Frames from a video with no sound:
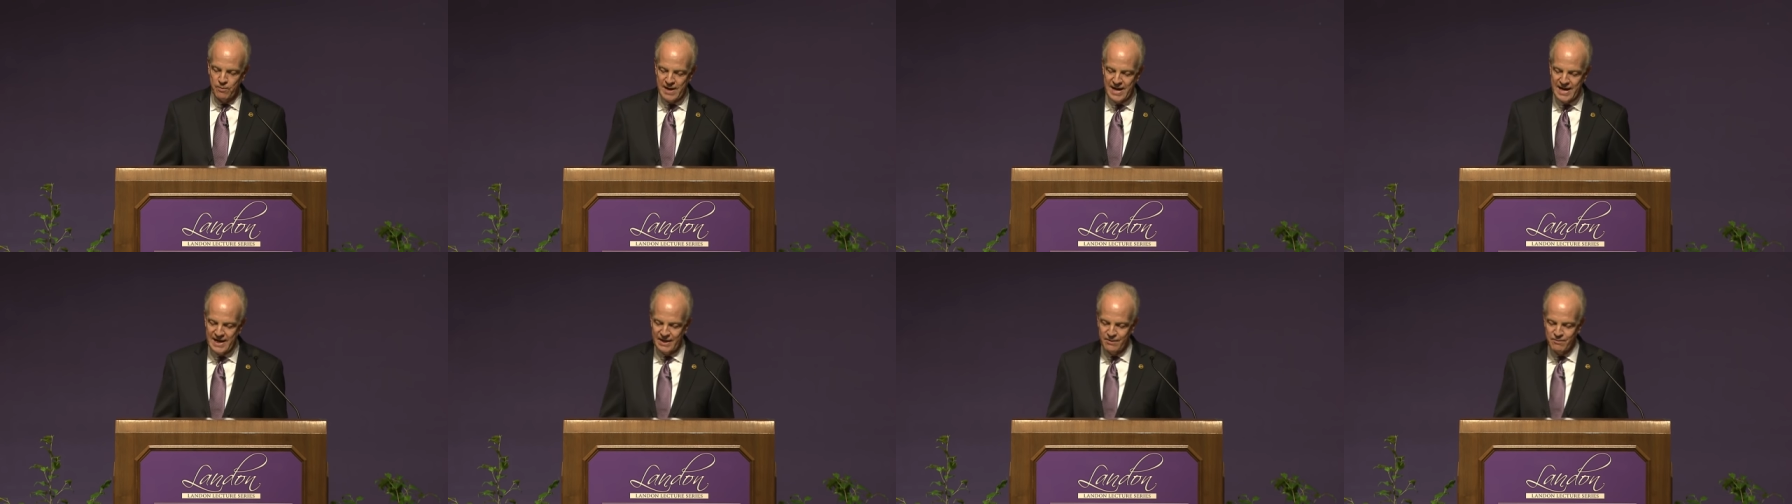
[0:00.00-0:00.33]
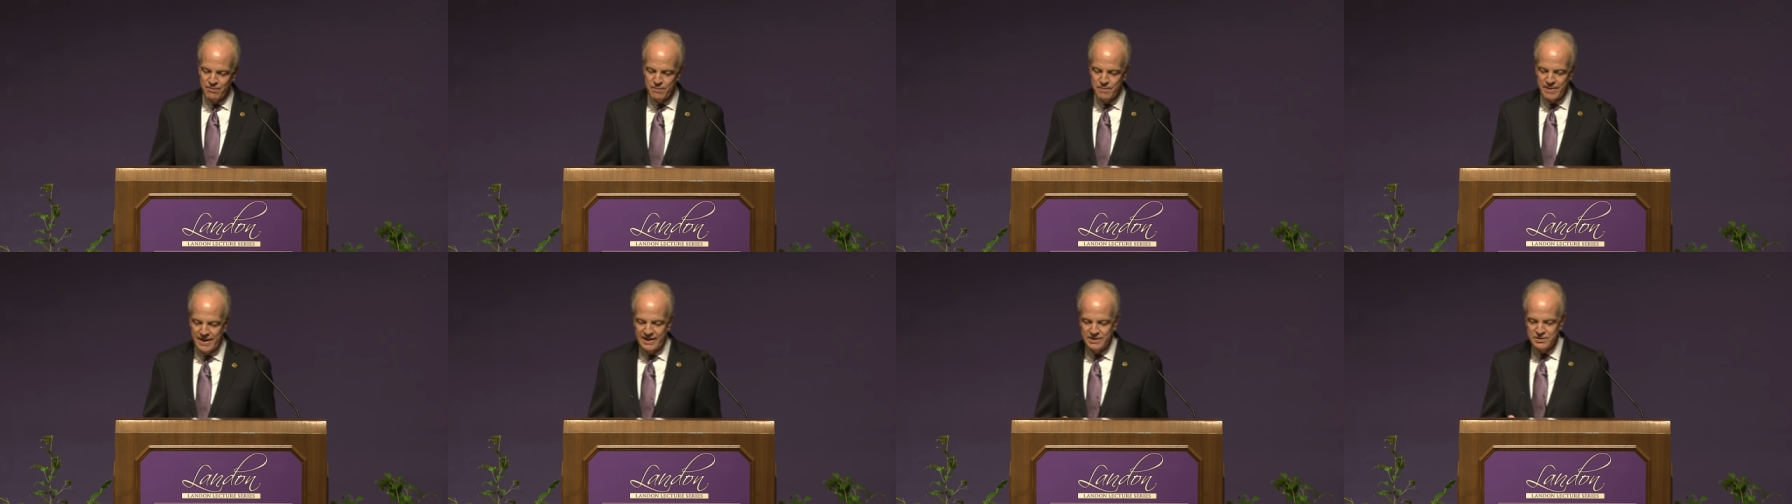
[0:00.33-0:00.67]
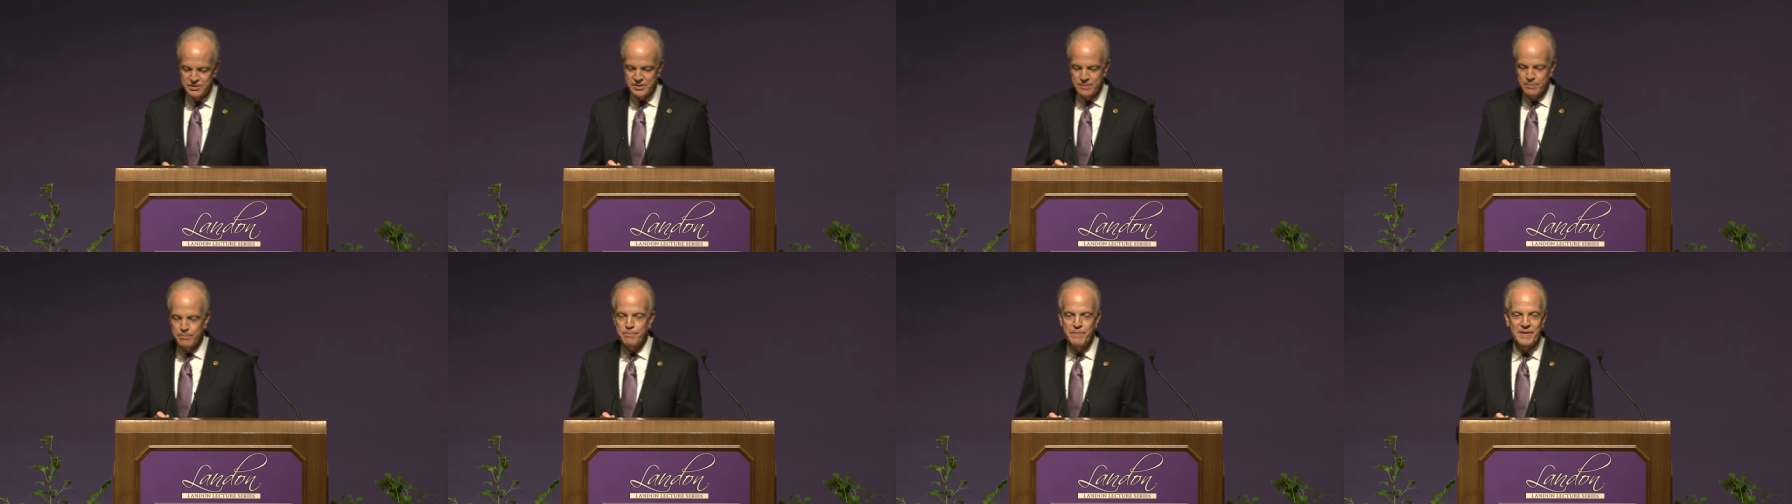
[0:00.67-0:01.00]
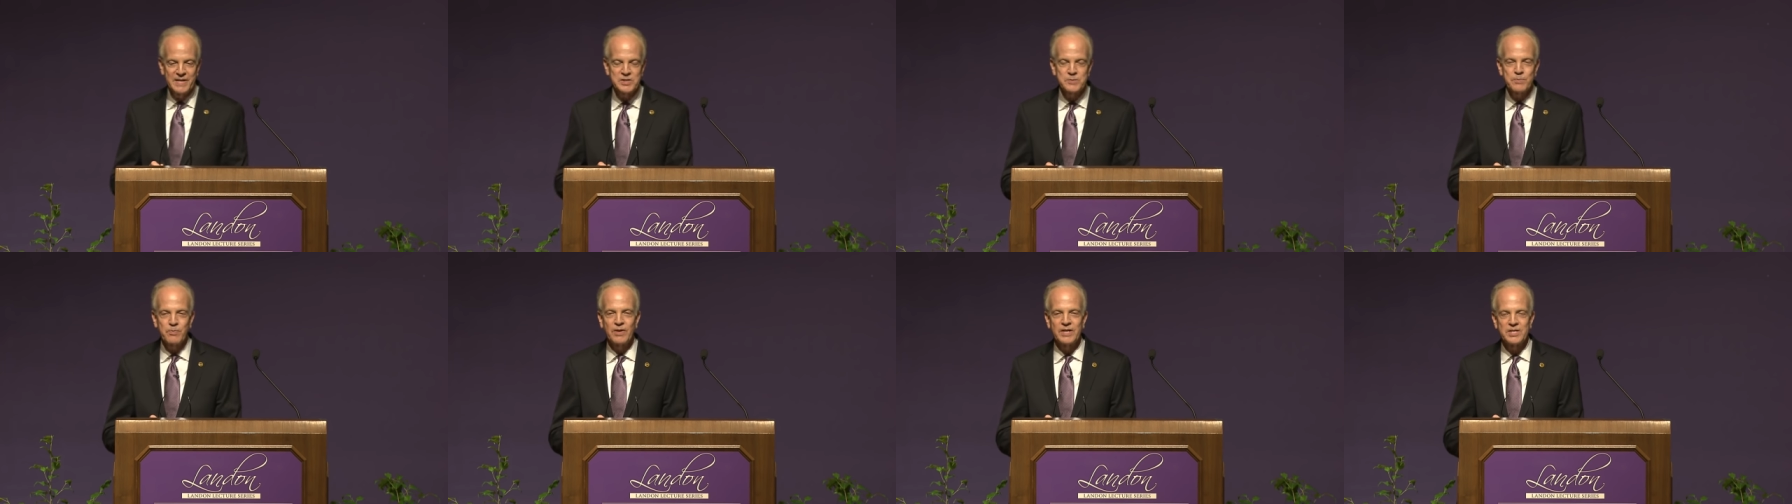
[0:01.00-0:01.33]
Riley remains the
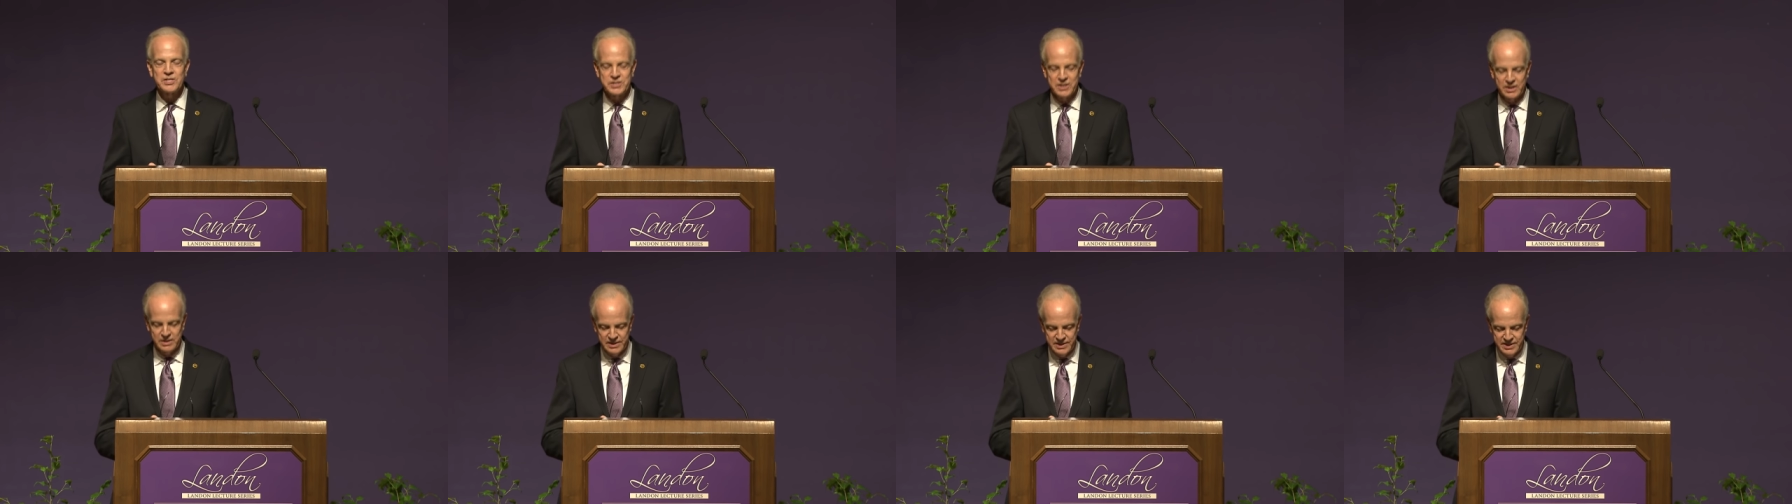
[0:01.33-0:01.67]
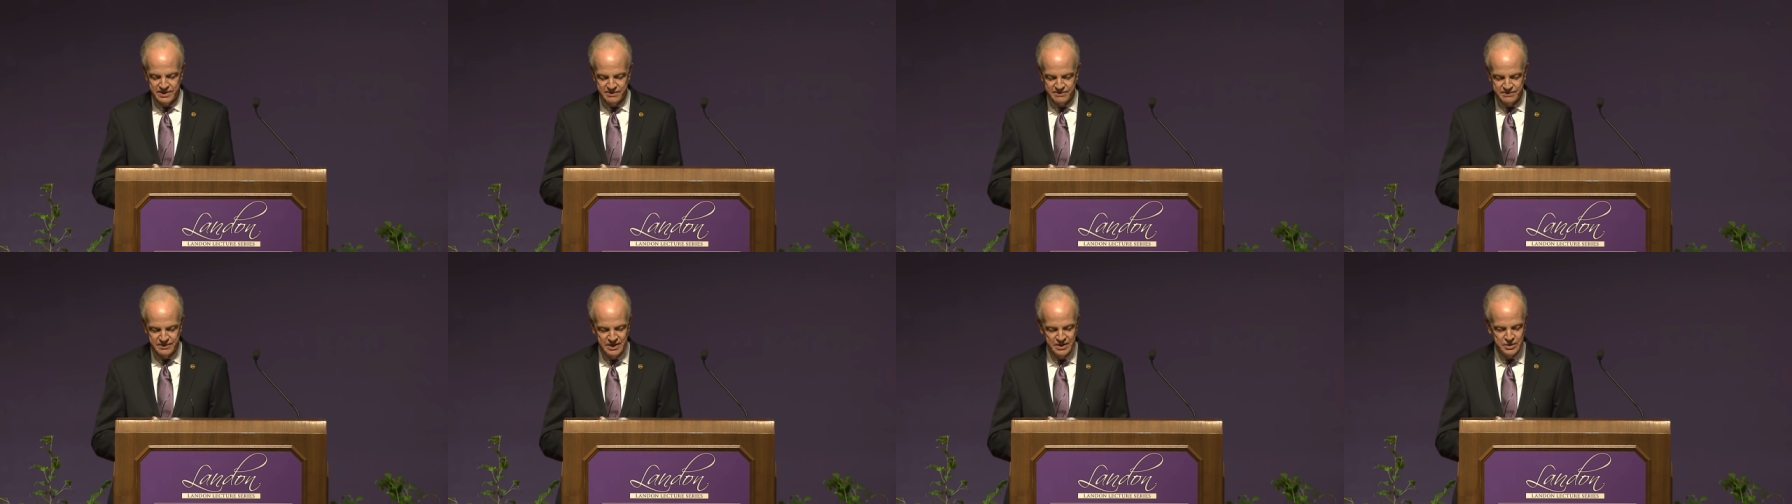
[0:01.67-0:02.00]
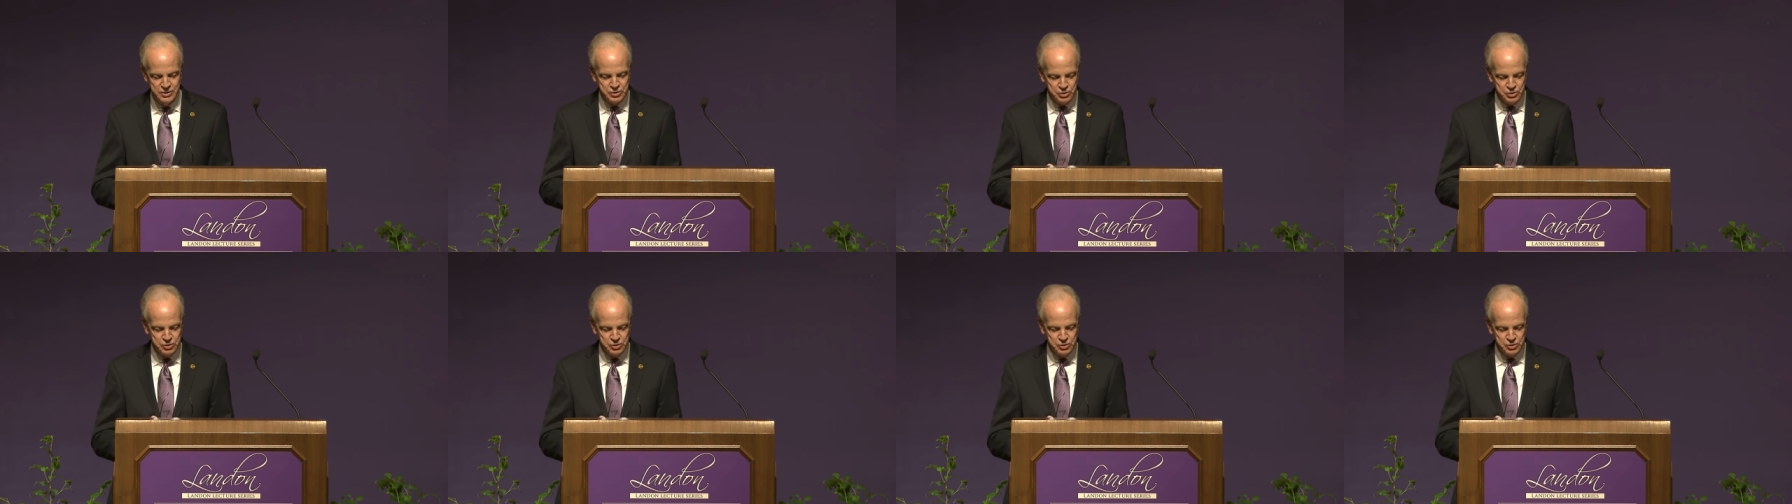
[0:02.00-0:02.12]
best place to live,